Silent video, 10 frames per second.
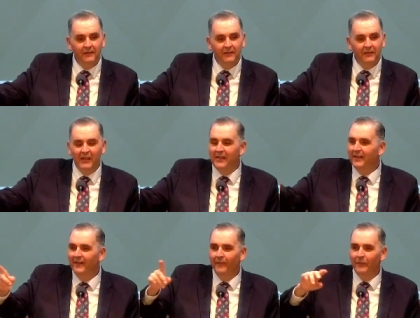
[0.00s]

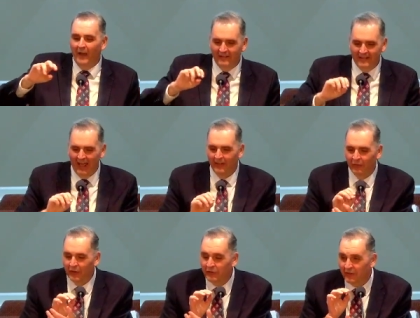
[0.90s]
See, again,
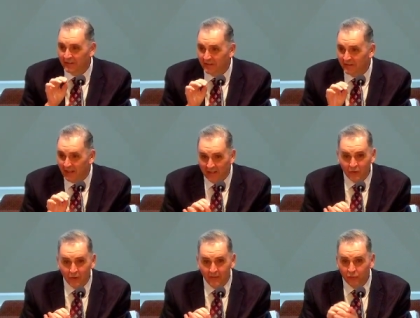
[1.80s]
there's a
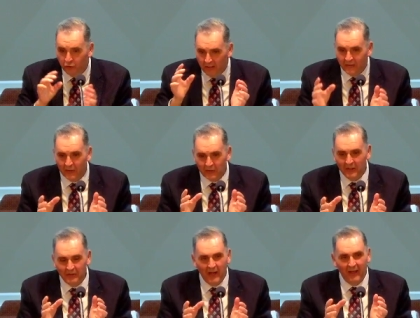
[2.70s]
distinction. Jesus
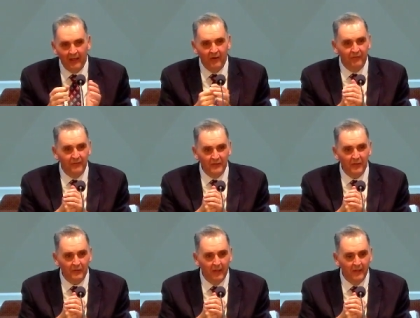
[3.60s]
is not here
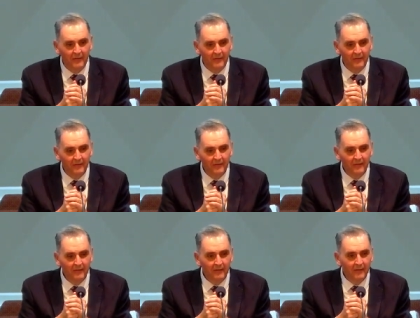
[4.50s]
physically,
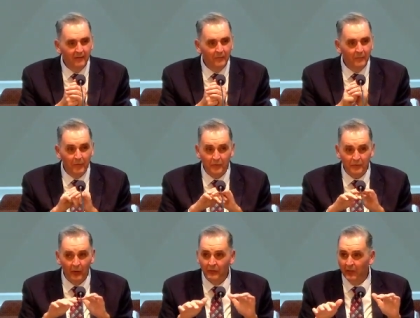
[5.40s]
but there's
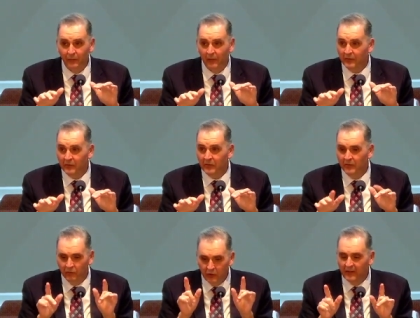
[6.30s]
no difference.
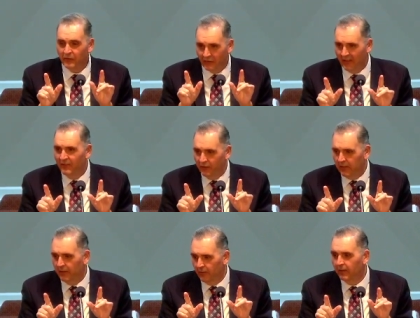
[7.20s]
Jesus is
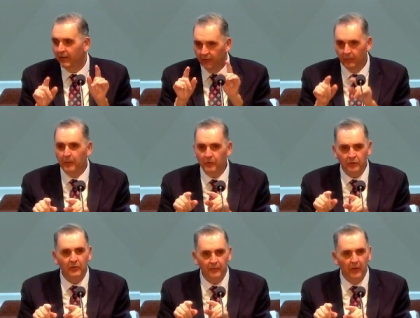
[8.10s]
here in the
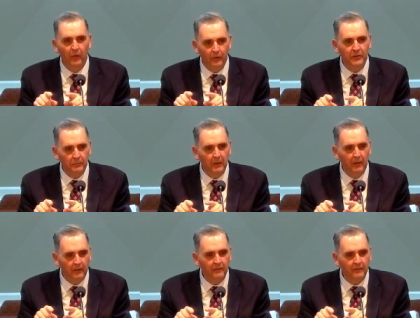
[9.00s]
person of the Holy Spirit.